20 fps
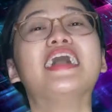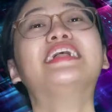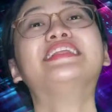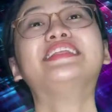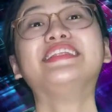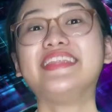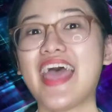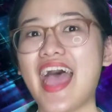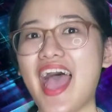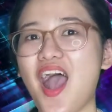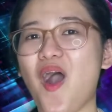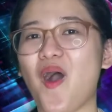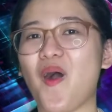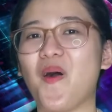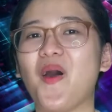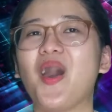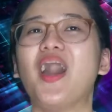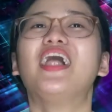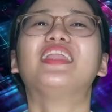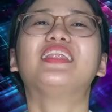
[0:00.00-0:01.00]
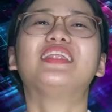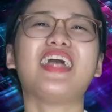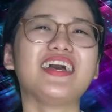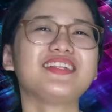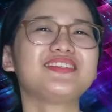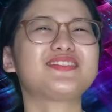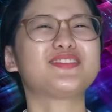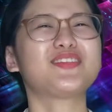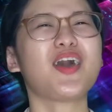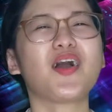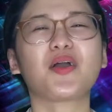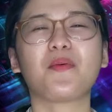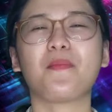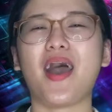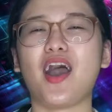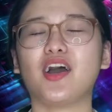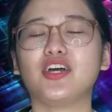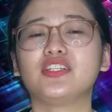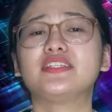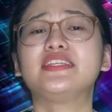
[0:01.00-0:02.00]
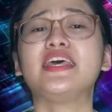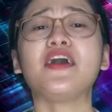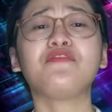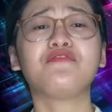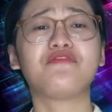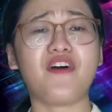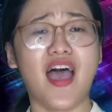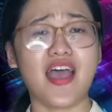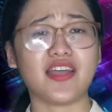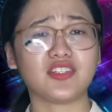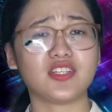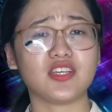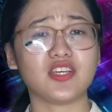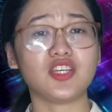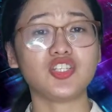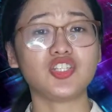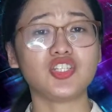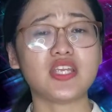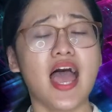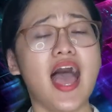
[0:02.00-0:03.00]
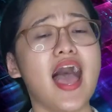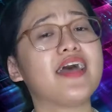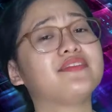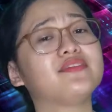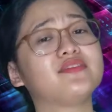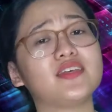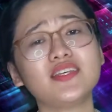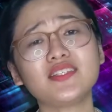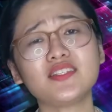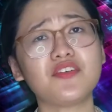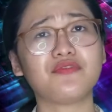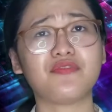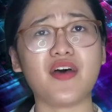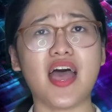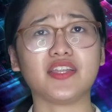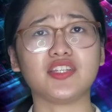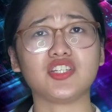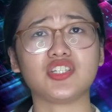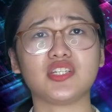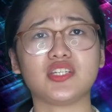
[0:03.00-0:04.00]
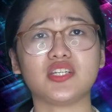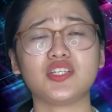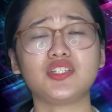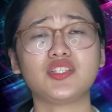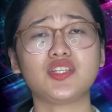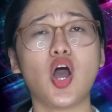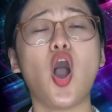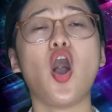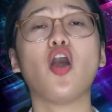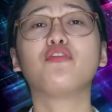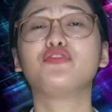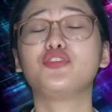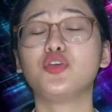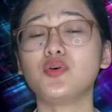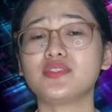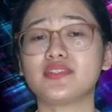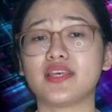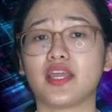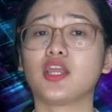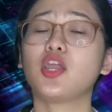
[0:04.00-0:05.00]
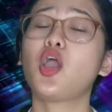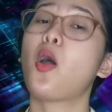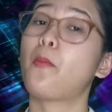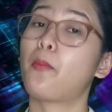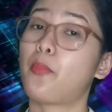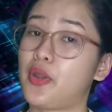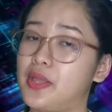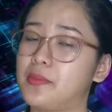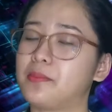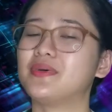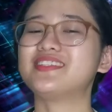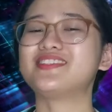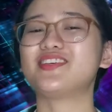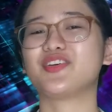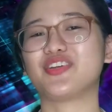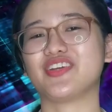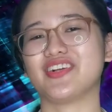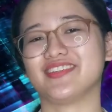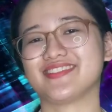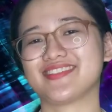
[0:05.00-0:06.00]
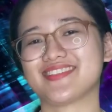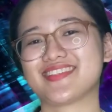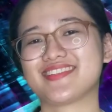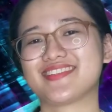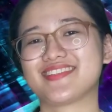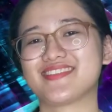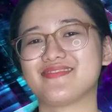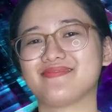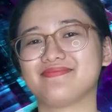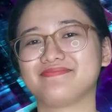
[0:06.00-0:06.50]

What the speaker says: Now, let's talk about the advantage and disadvantages of using print materials.